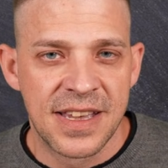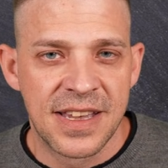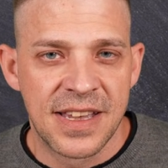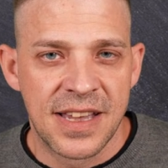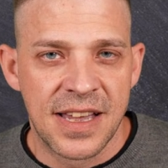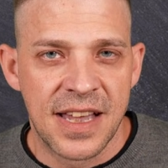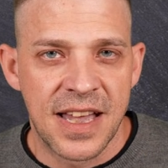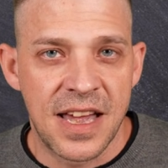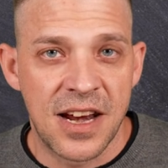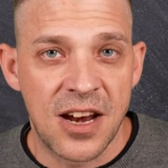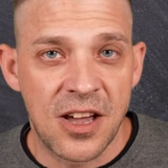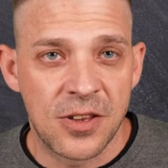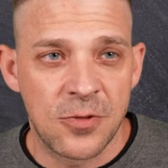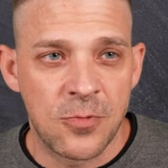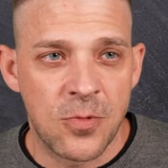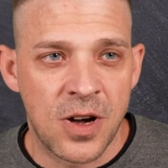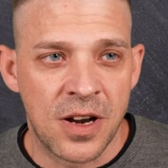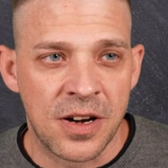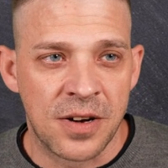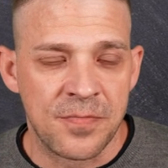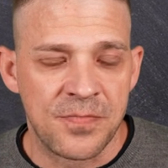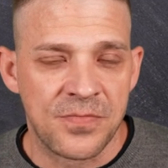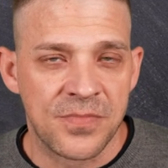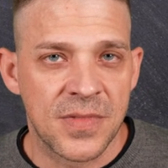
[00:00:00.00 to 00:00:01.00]
Another
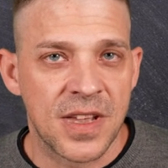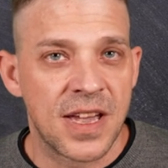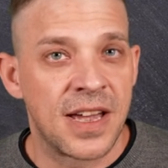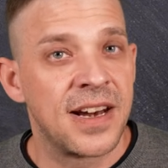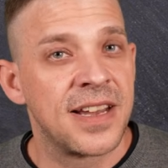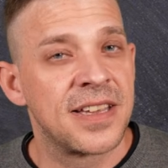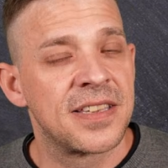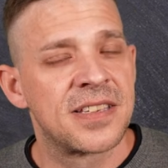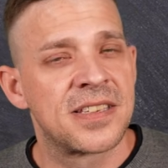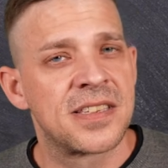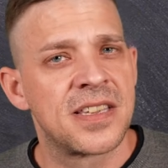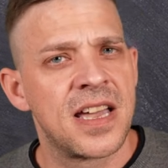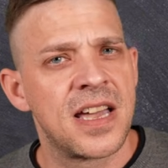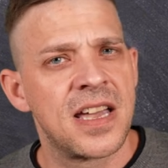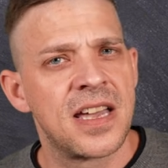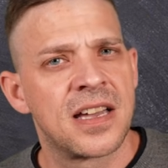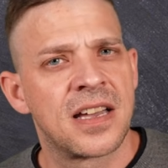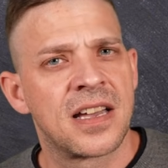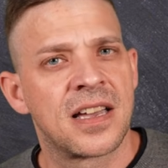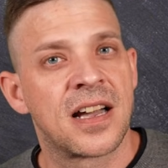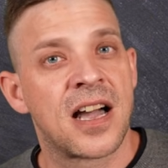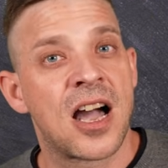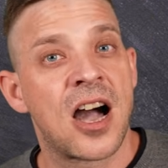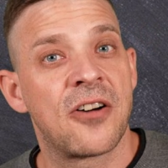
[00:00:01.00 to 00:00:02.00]
one. Let's
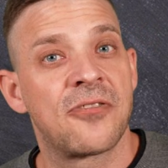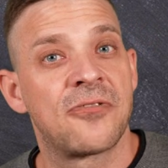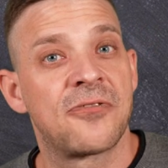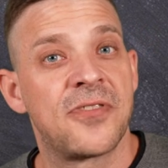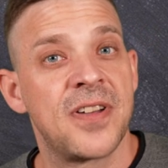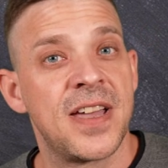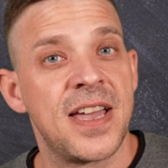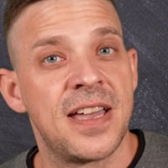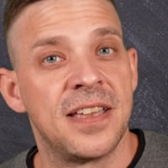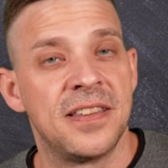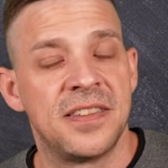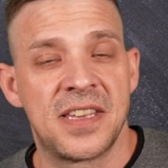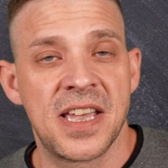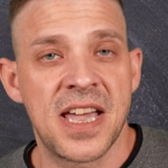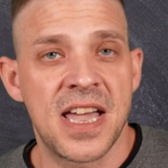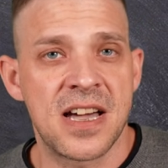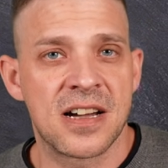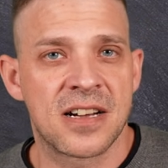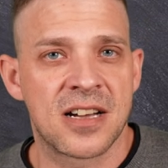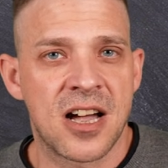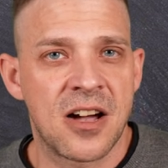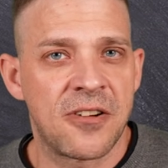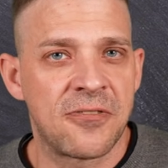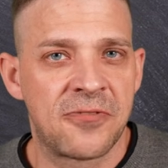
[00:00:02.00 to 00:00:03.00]
take Kaffee.
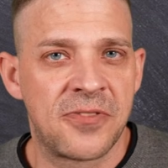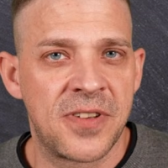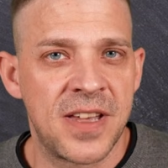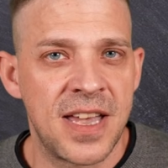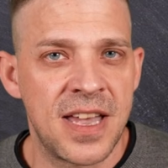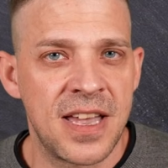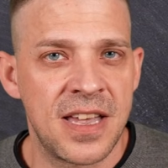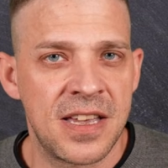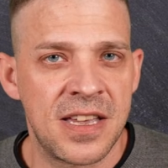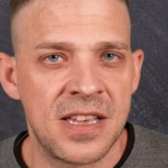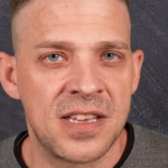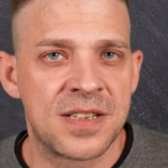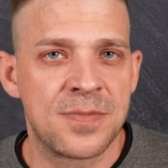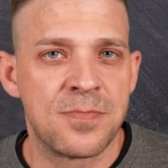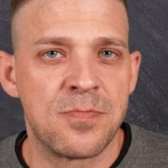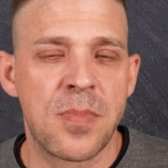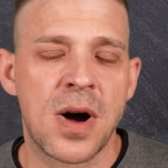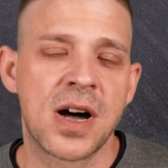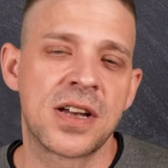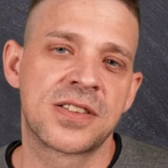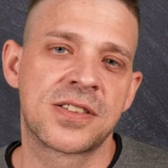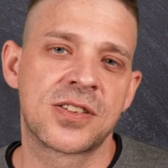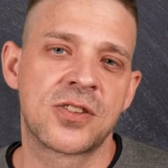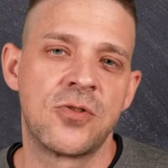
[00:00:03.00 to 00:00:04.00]
Der Kaffee is
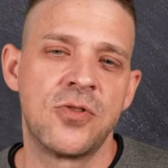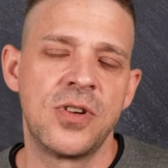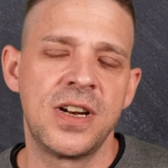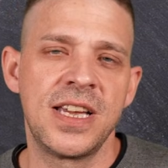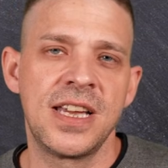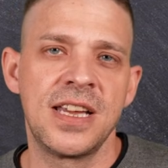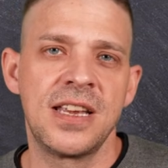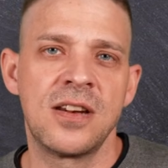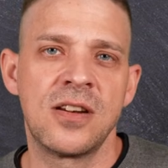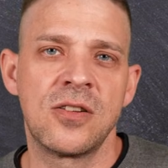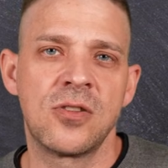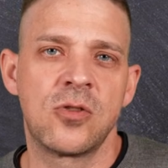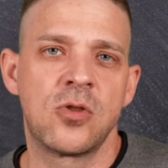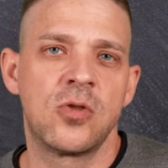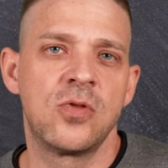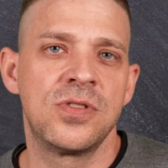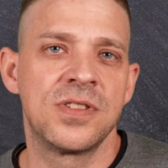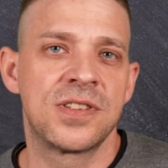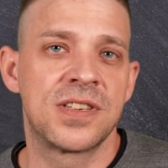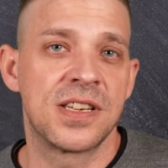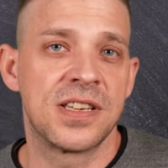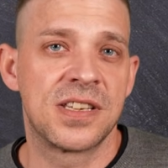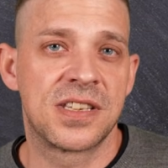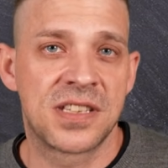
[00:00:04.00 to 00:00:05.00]
masculine
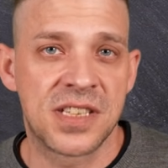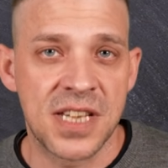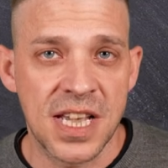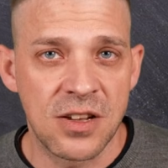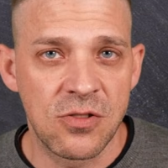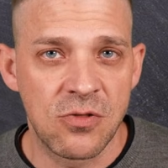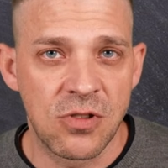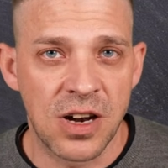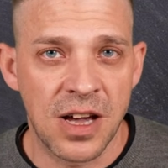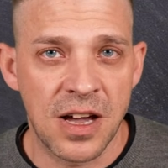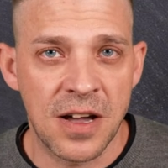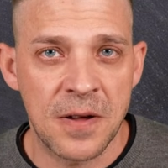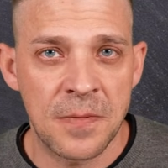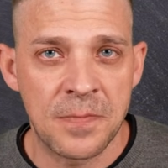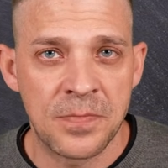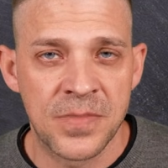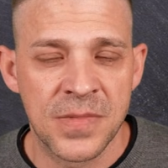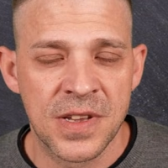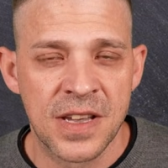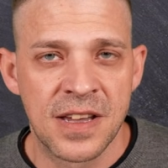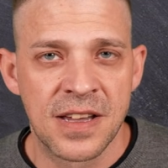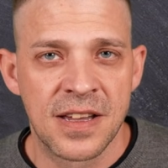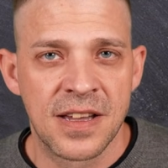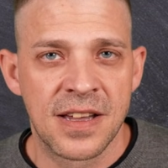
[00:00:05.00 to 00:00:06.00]
und singular.
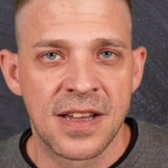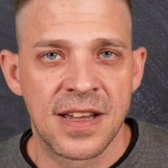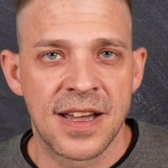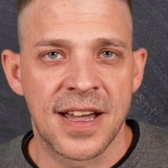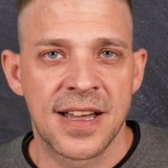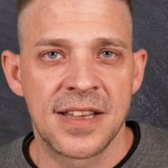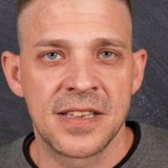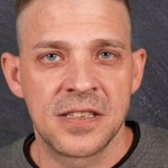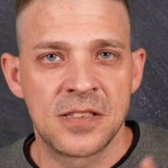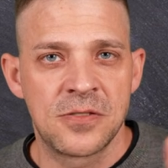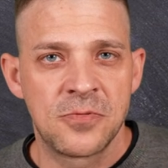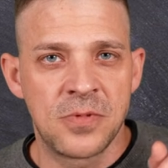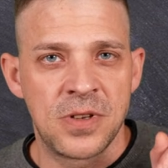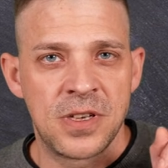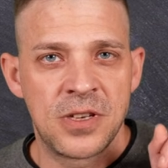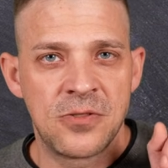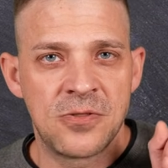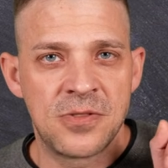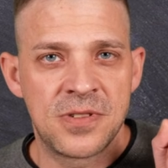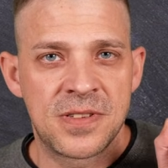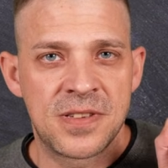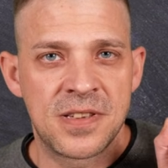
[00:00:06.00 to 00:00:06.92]
And we use the